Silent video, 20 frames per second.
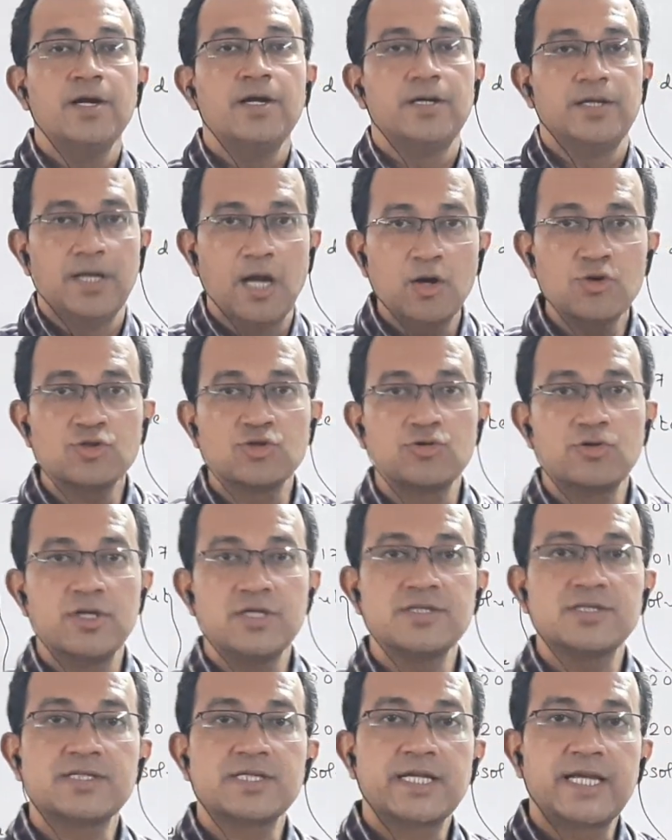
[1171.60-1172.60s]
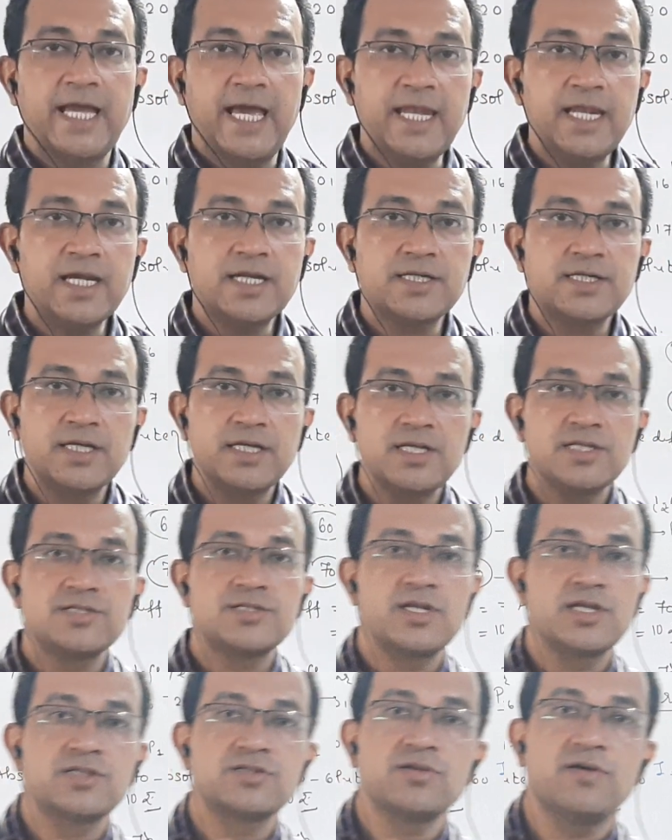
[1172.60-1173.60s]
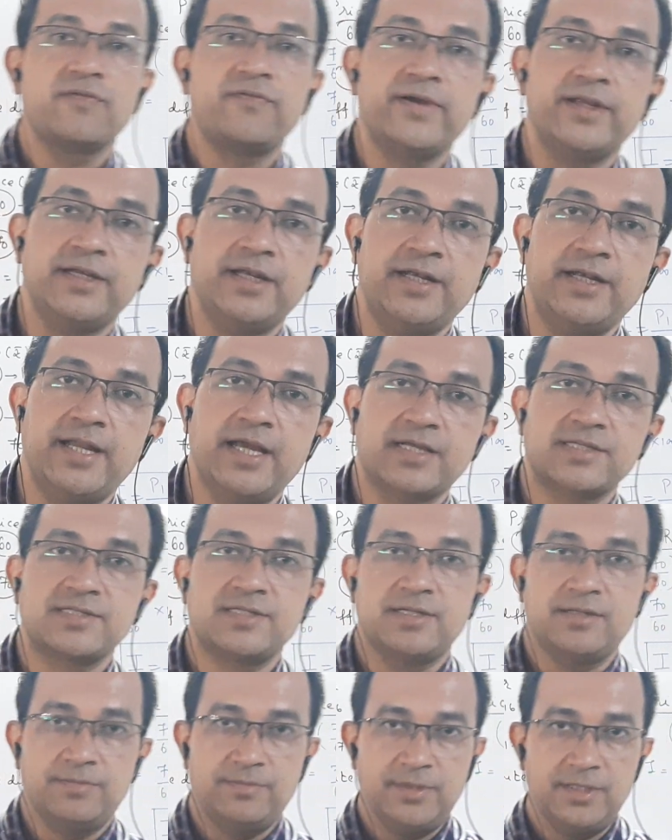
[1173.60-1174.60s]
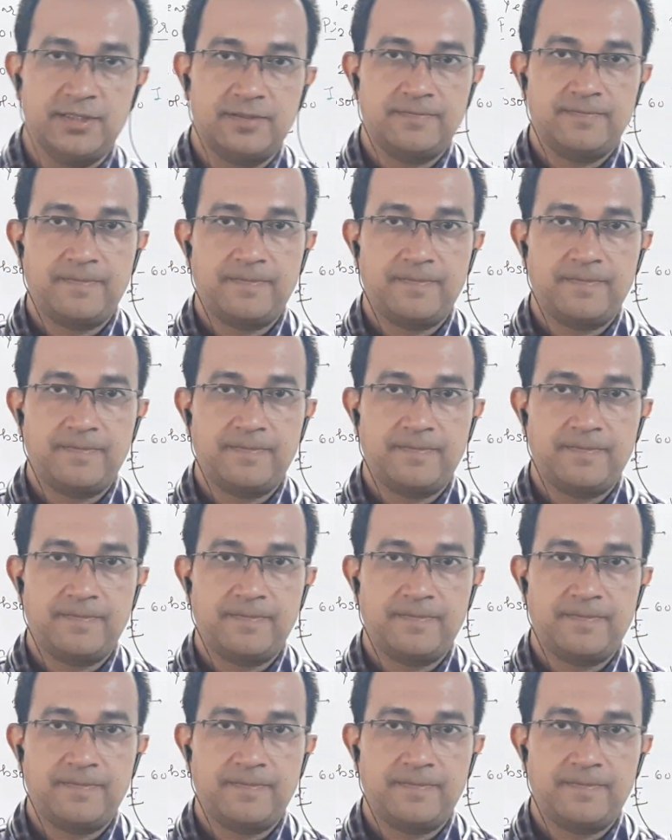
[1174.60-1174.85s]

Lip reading: Now students, characteristics of an index number.